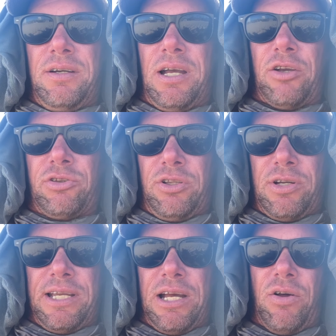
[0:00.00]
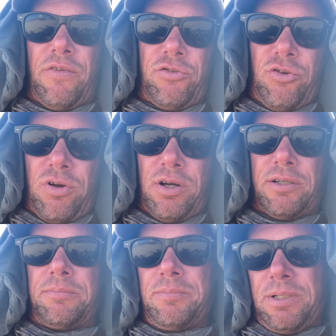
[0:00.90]
actually looking at all the song
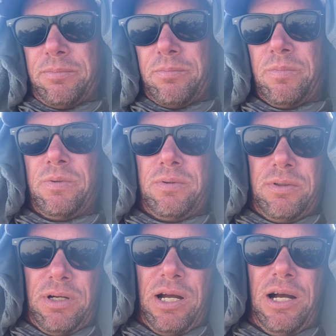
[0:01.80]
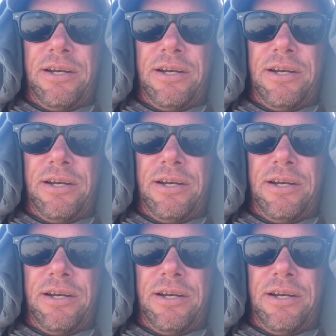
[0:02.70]
and I